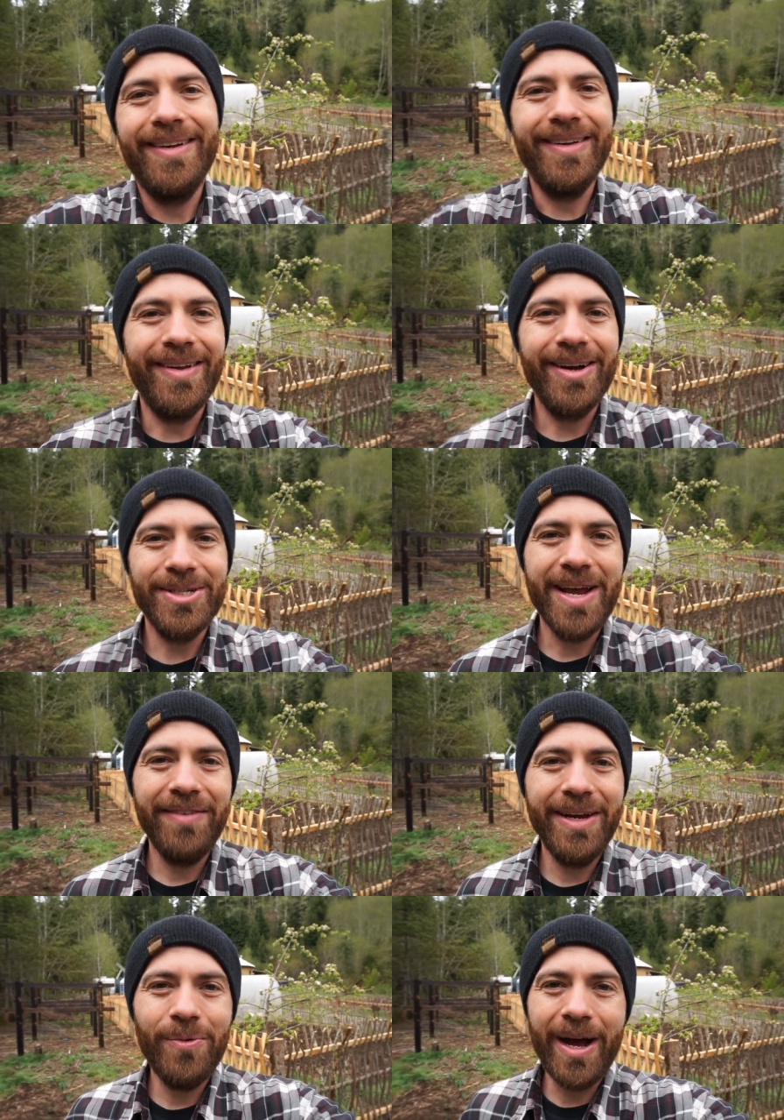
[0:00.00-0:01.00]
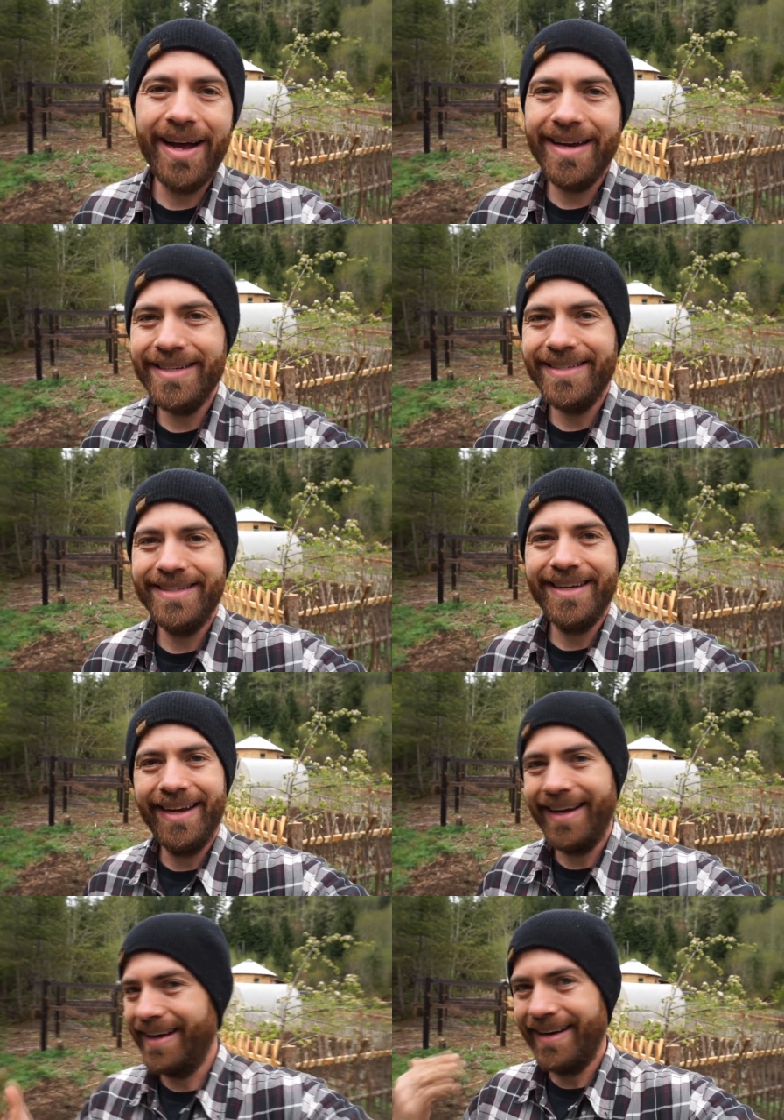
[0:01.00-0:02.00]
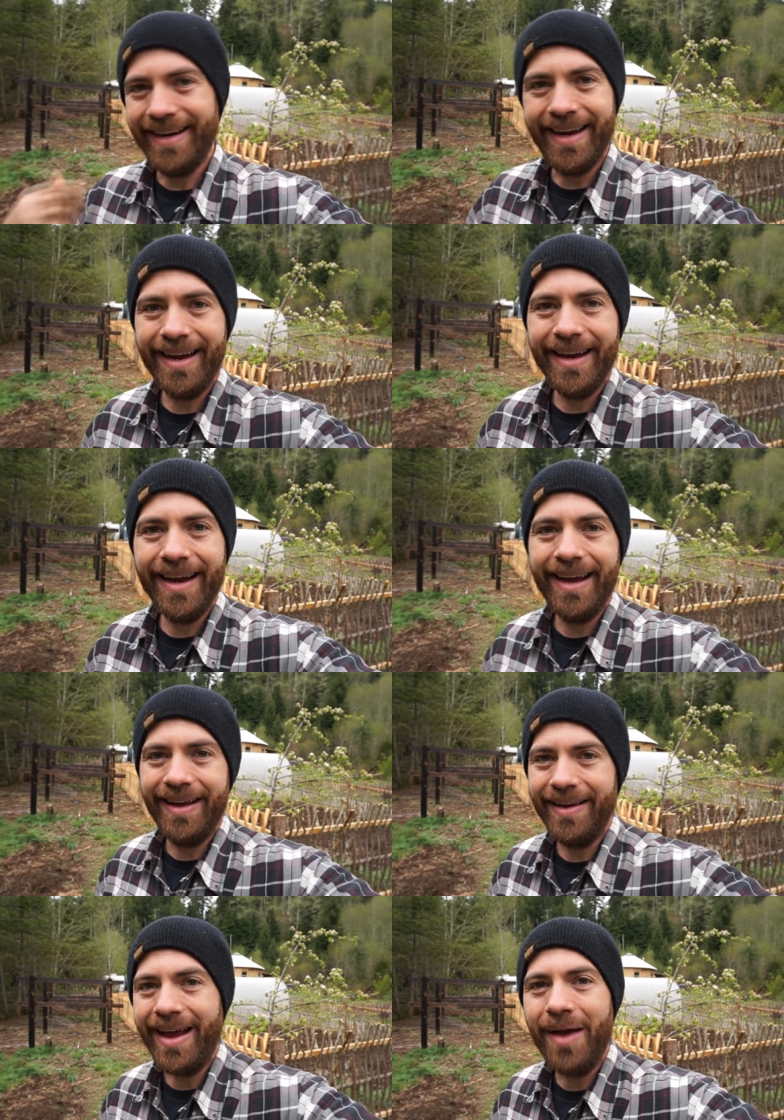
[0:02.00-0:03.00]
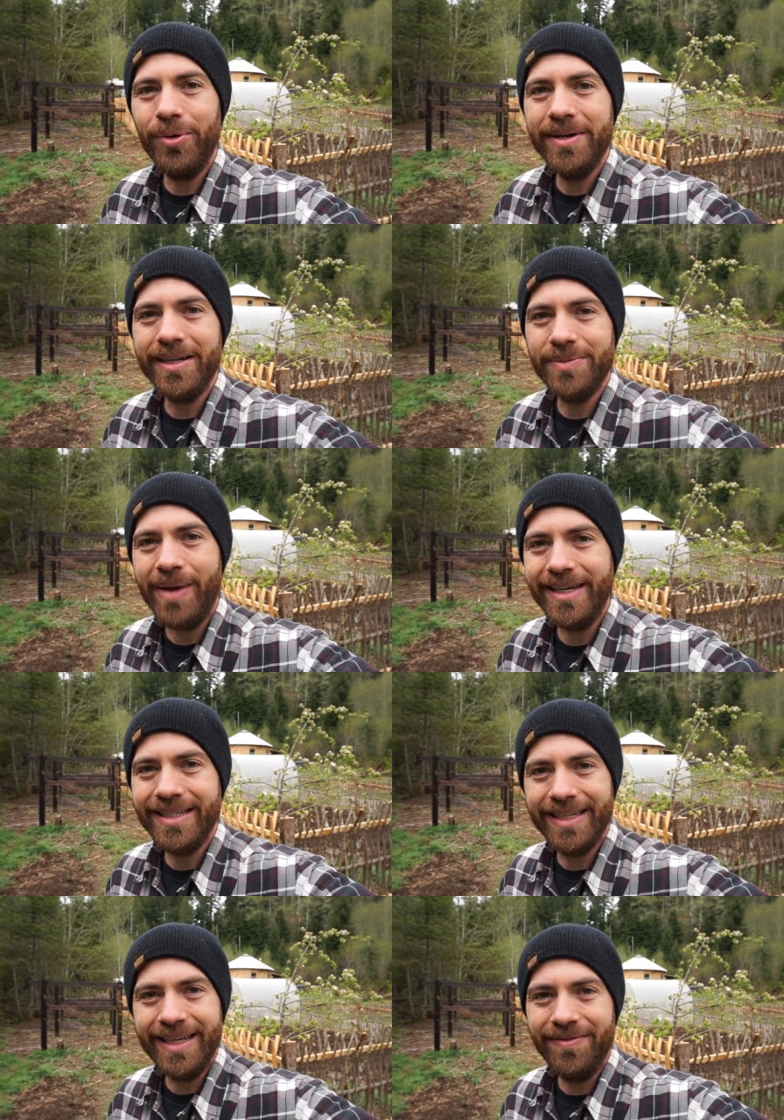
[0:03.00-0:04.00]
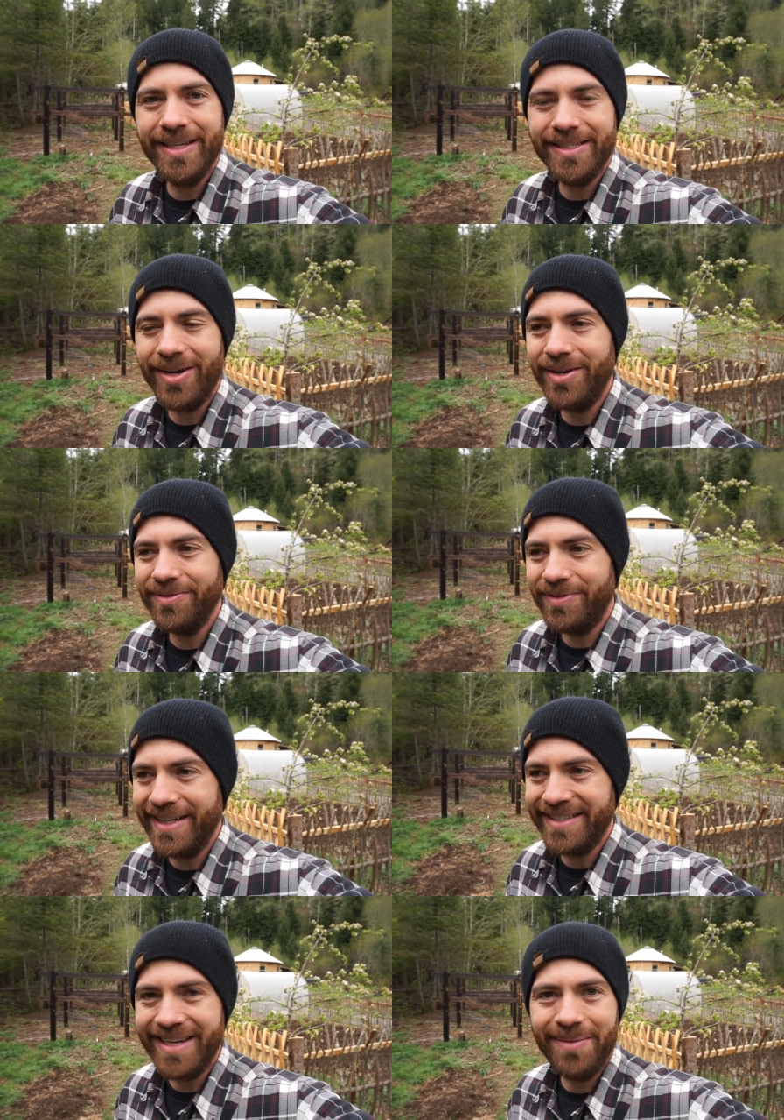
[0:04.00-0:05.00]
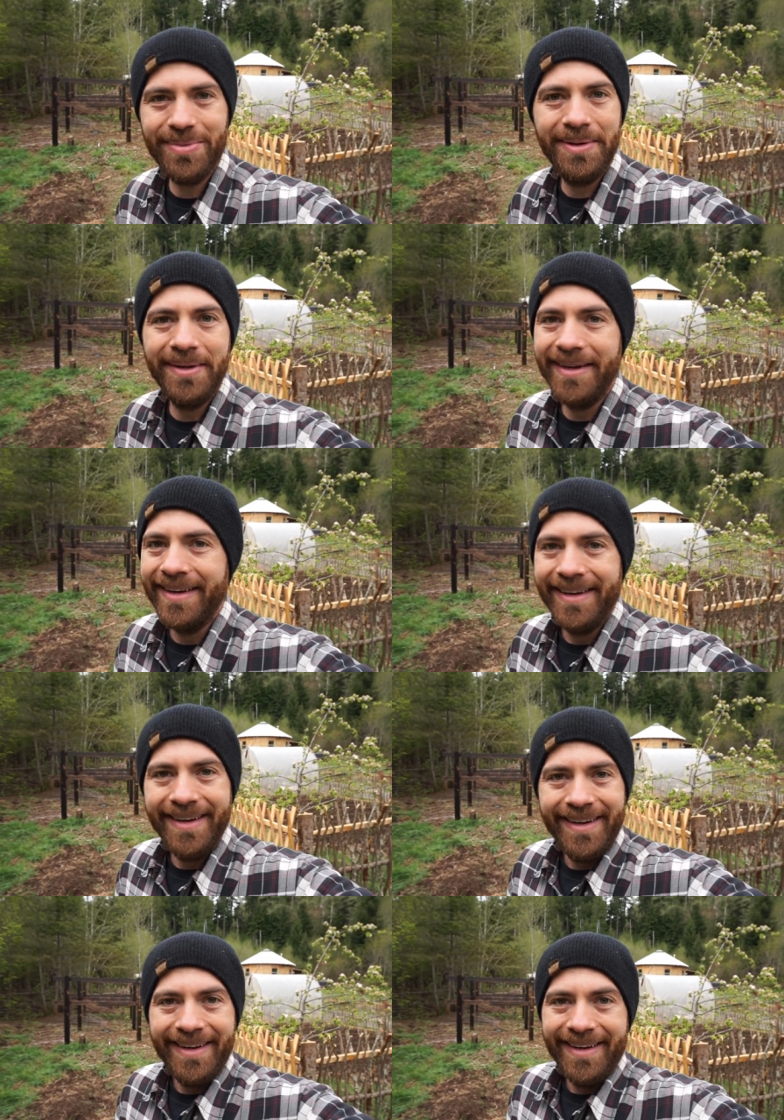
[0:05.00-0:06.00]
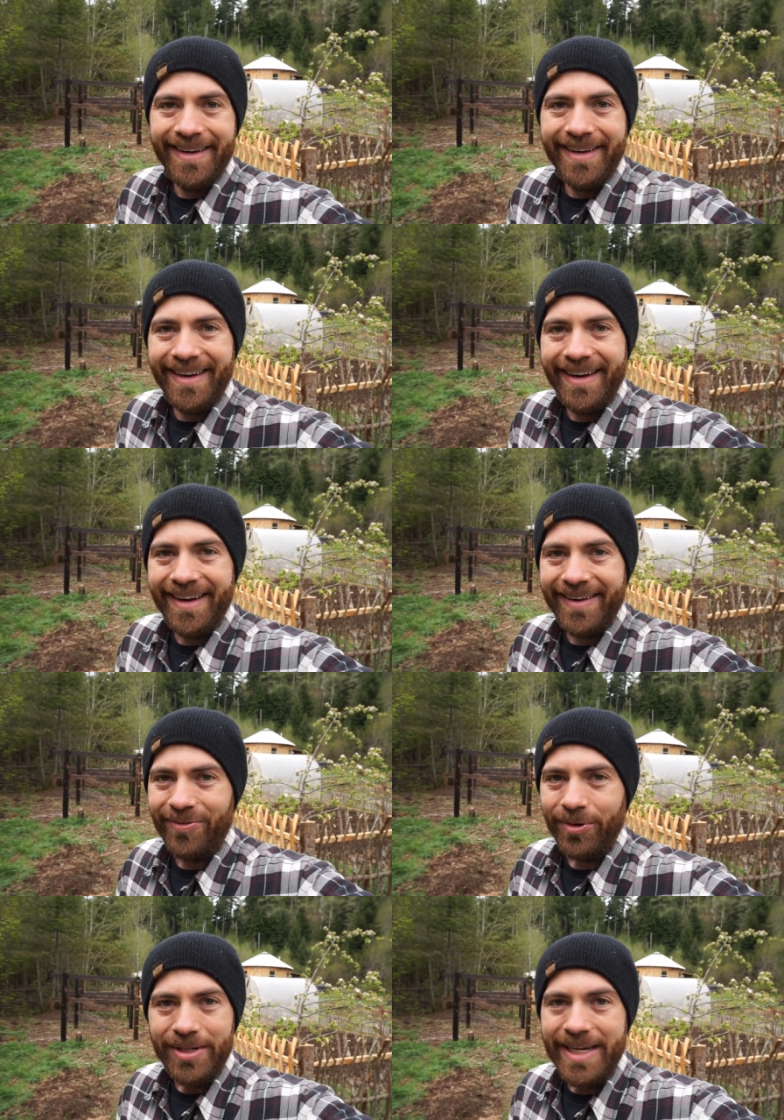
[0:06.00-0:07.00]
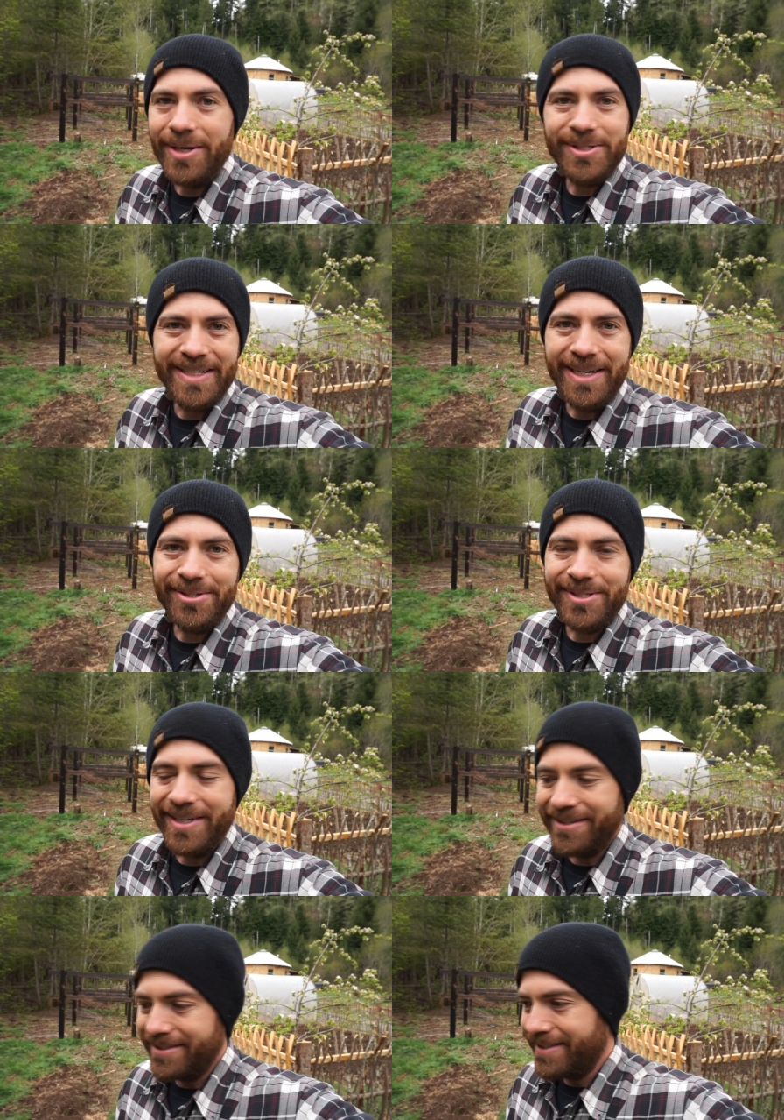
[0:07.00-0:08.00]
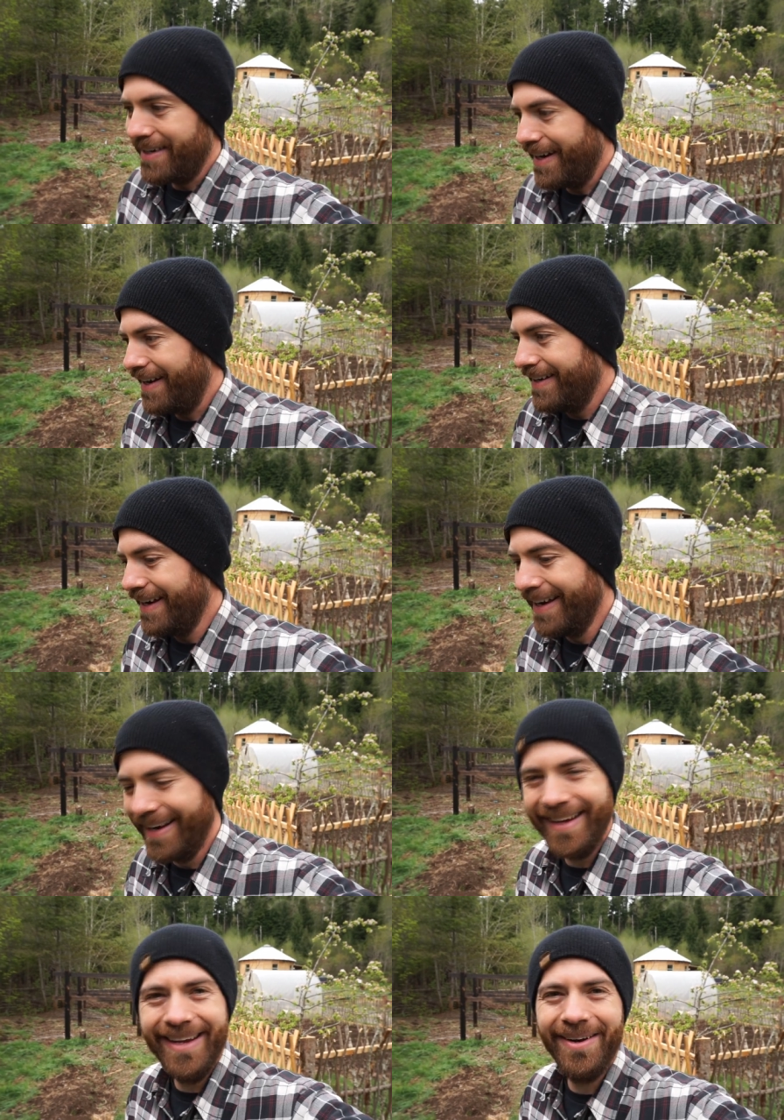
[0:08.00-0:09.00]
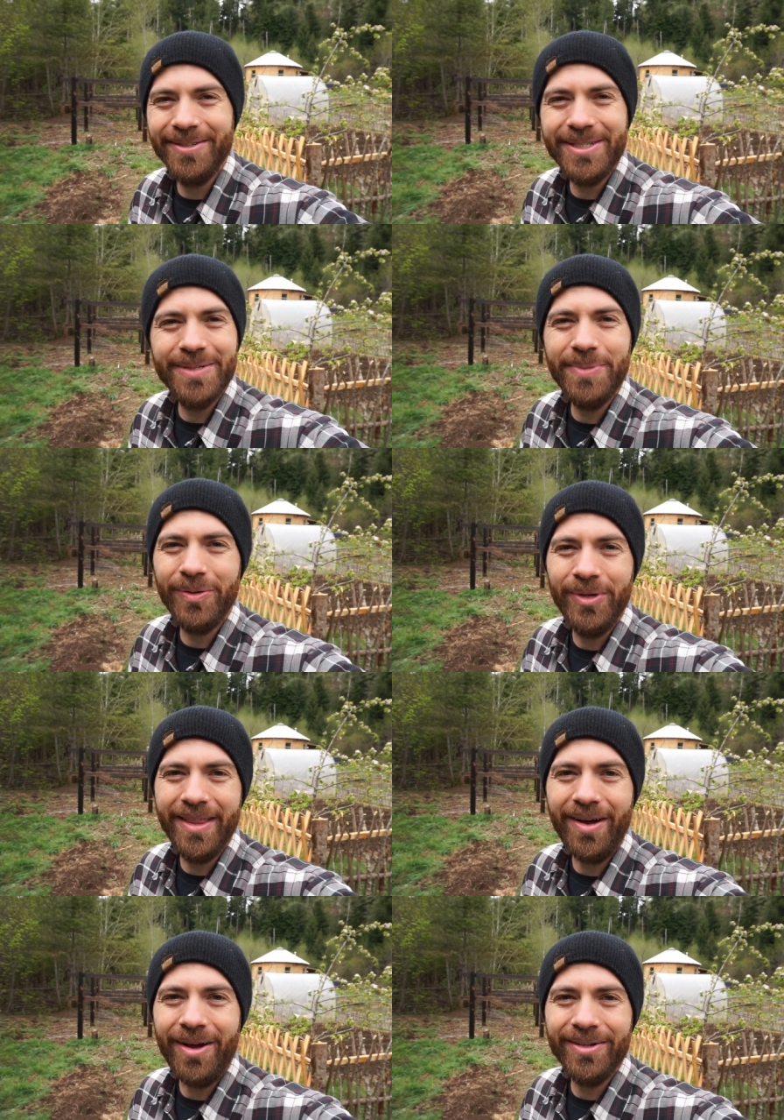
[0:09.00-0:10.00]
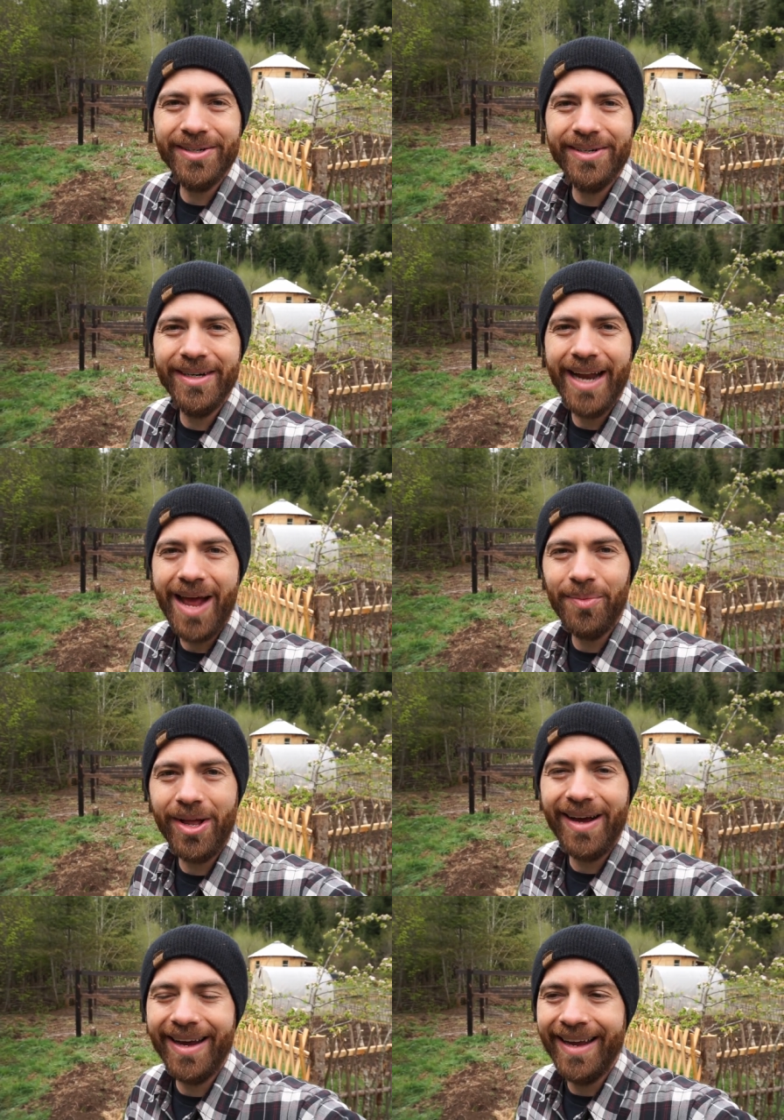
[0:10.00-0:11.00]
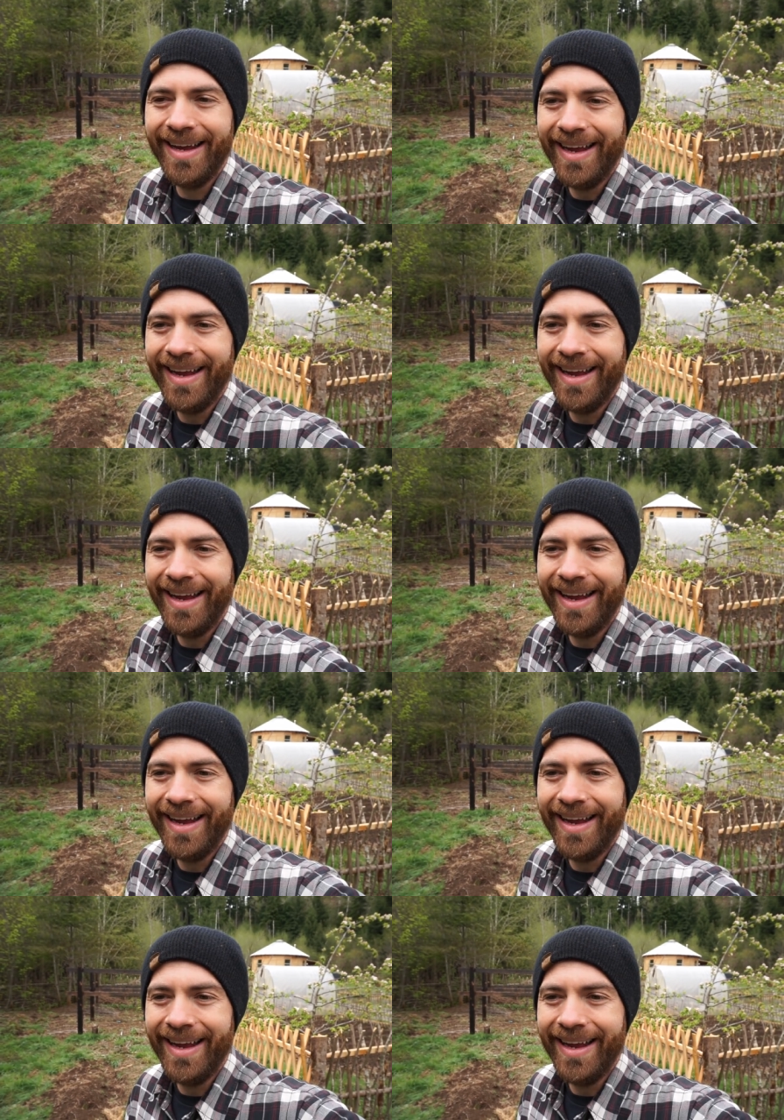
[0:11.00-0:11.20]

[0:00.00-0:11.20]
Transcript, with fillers: Longevity wise, uh, I wouldn't expect to leave this garden fence up uh, for years and years and years. I, you know, it's just built with alder and hemlock,